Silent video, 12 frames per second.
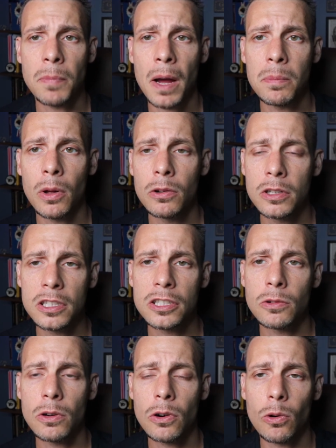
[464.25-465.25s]
bipolar
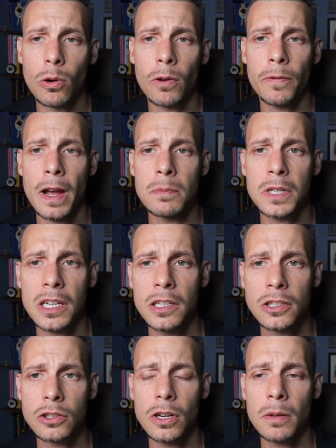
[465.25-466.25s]
disorder or a family
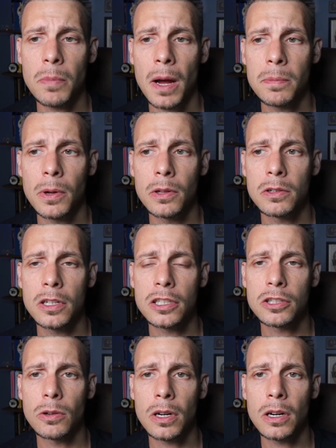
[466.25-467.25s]
history of bipolar
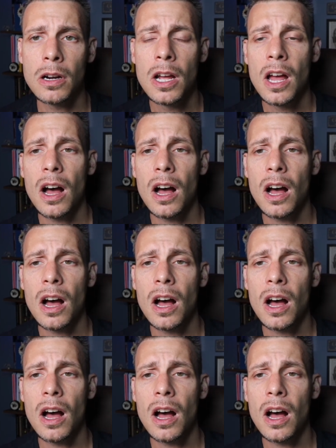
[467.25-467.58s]
disorder.